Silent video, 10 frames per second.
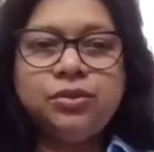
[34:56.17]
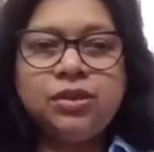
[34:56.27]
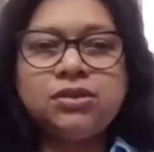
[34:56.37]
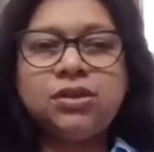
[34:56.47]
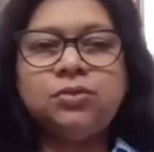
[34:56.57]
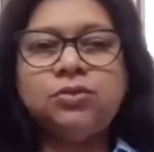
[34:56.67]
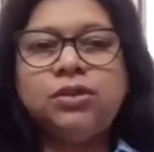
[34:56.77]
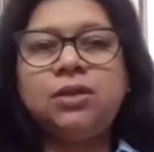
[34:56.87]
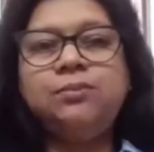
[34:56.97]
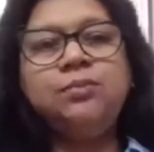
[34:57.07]
reach out to
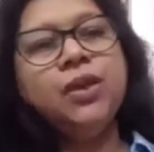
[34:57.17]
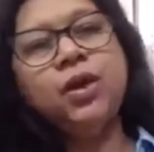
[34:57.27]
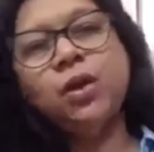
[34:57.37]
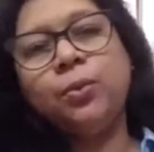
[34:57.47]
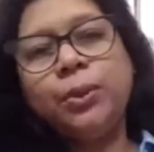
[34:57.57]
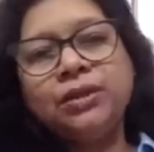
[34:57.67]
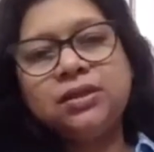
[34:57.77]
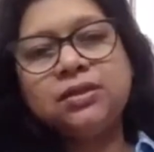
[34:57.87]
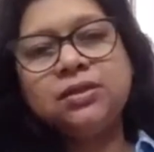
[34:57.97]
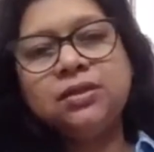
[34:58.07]
them or
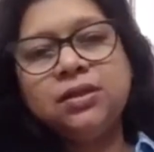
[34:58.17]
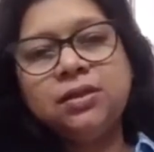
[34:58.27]
whether